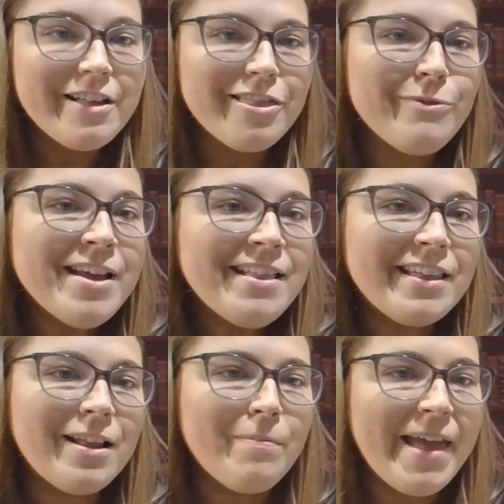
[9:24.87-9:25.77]
Three
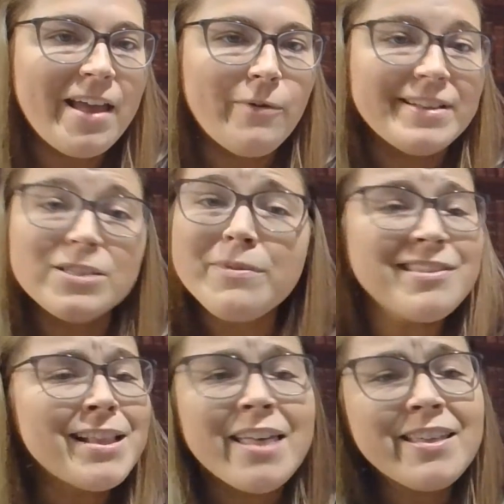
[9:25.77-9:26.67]
little penguins
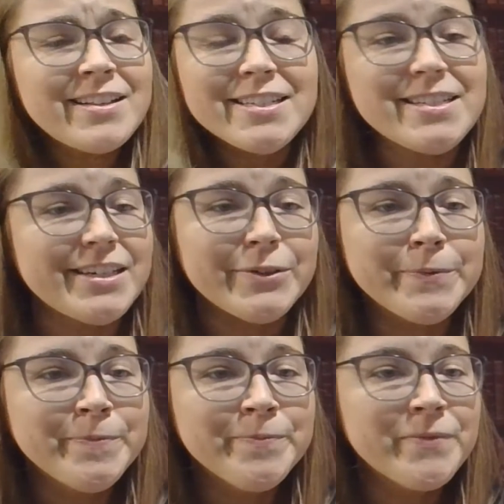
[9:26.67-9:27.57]
with nothing to
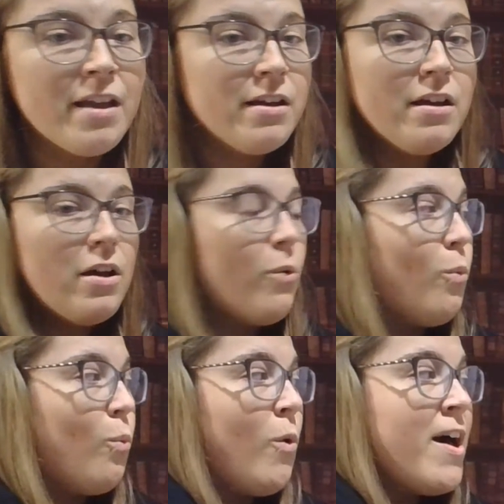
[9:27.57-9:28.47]
do.
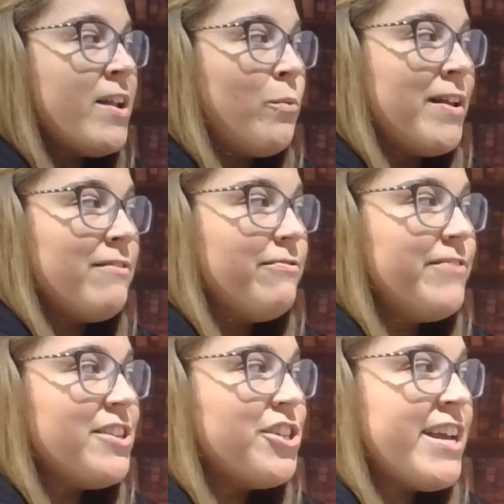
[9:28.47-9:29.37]
One went
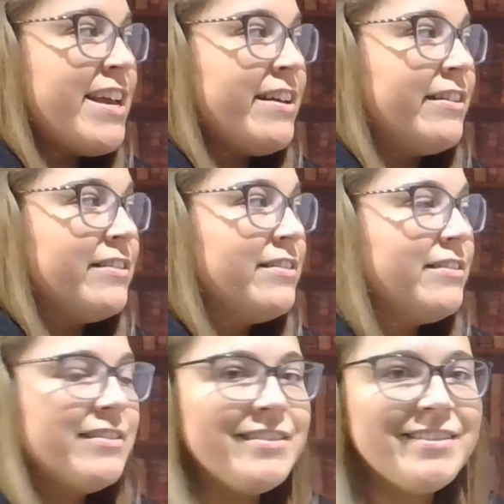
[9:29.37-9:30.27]
fishing.
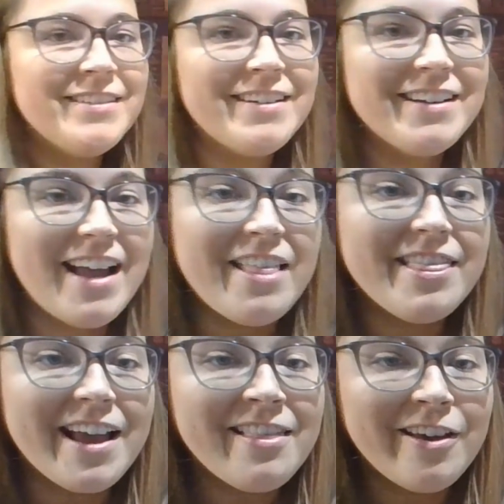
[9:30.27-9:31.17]

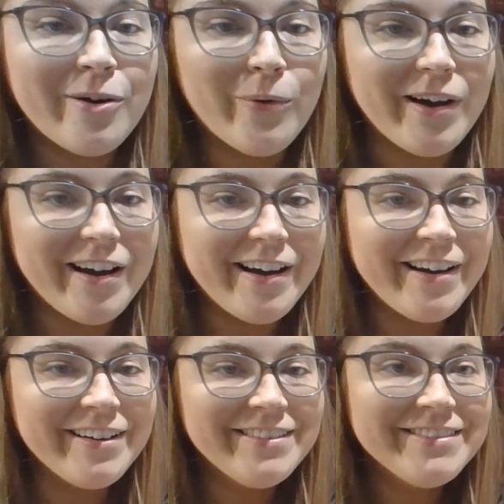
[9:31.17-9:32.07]
And then there
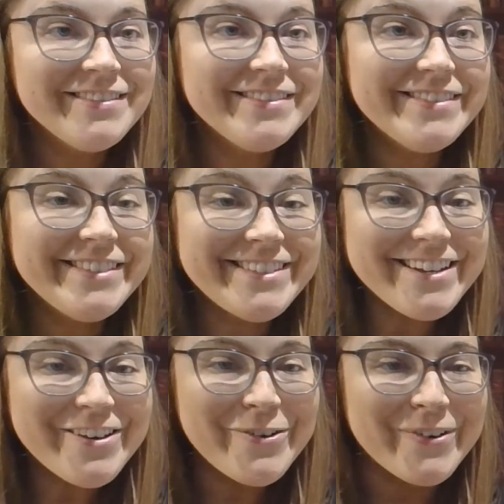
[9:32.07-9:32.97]
were
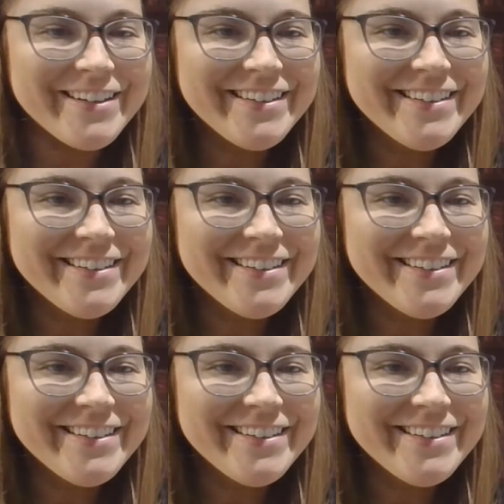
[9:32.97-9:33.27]
two.